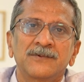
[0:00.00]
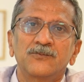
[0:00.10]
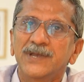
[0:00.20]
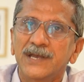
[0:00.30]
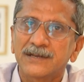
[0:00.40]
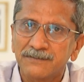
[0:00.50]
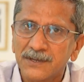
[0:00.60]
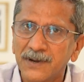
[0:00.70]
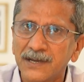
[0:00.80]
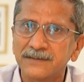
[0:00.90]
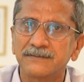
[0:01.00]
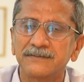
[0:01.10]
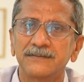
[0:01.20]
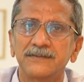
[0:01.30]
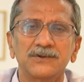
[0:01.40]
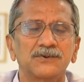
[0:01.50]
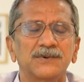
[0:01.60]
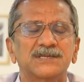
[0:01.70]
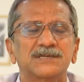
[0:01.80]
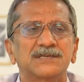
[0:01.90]
We at Ahmedabad
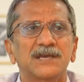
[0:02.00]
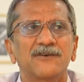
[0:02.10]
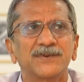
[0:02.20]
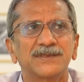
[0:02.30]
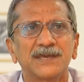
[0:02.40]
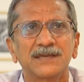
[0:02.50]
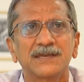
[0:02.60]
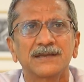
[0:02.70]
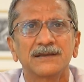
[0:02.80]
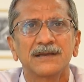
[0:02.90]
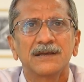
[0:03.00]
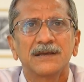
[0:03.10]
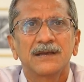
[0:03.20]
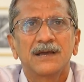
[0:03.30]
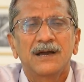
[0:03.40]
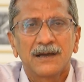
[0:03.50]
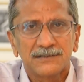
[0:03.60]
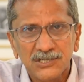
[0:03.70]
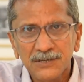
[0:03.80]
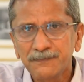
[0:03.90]
University have been thinking
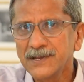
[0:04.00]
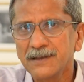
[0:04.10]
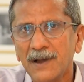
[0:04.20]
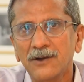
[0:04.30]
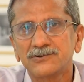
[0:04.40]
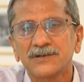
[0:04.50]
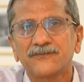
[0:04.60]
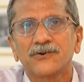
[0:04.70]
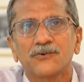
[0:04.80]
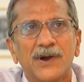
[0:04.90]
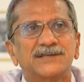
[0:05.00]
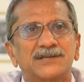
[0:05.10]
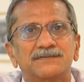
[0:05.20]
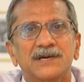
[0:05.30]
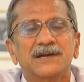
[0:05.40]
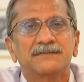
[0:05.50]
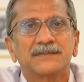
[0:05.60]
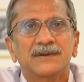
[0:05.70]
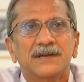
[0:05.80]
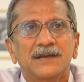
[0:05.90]
deeply about it for quite some
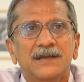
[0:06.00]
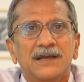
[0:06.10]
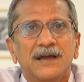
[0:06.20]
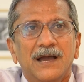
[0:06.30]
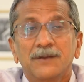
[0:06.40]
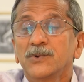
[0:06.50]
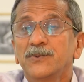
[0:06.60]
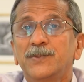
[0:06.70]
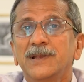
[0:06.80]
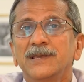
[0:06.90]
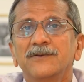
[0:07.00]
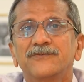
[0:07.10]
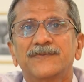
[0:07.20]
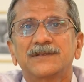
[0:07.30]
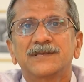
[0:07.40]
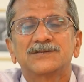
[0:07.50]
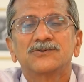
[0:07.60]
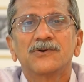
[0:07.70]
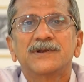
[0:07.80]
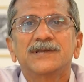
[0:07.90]
time. And we believe that there's
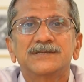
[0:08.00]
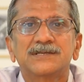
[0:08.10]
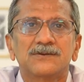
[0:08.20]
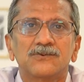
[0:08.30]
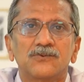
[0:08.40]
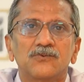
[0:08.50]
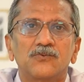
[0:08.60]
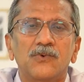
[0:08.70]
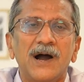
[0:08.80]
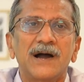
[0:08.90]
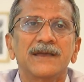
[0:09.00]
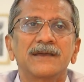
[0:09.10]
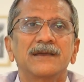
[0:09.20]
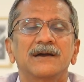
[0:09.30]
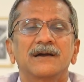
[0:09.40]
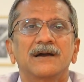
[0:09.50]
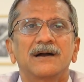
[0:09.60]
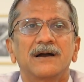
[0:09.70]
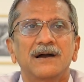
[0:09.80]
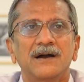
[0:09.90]
no reason why
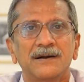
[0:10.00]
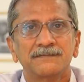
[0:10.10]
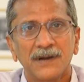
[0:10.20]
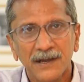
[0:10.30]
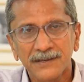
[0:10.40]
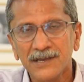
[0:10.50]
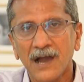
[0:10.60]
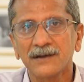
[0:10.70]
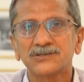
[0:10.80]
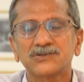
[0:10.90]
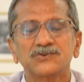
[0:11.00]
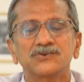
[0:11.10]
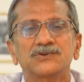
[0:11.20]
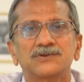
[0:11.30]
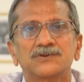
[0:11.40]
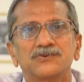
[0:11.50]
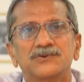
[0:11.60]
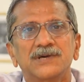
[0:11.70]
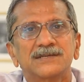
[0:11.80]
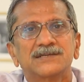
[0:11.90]
a young student who
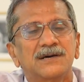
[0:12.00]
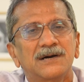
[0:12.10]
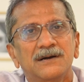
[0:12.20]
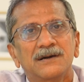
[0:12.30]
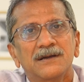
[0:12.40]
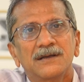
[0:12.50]
does a